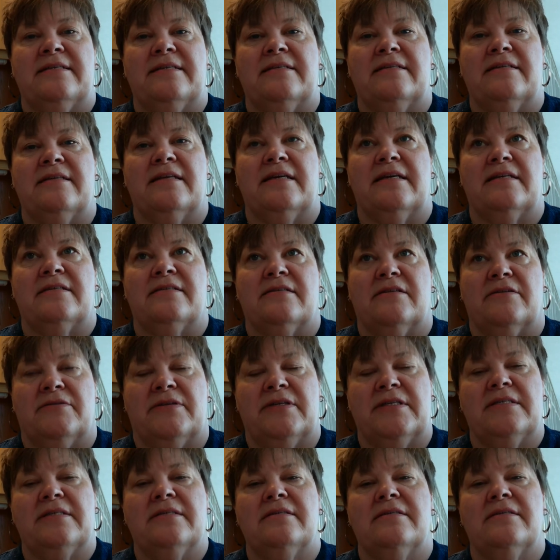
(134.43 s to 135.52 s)
And so
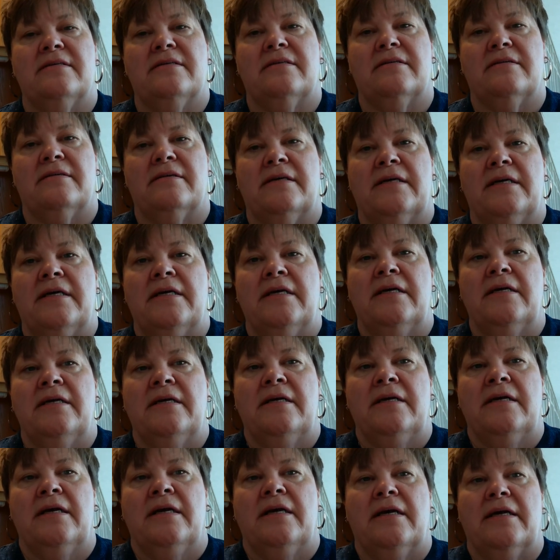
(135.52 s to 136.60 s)
this is a
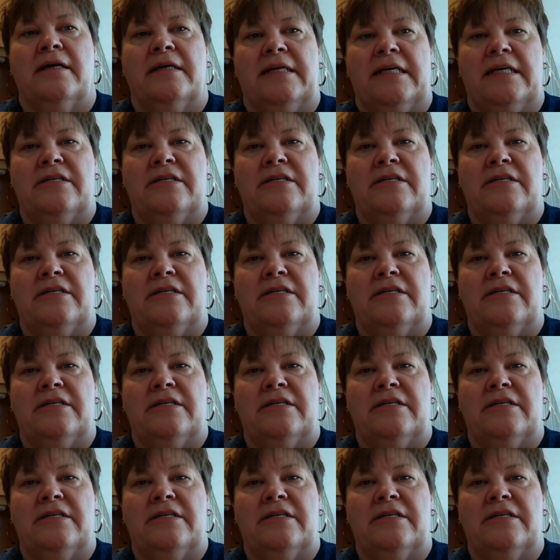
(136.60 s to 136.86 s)
an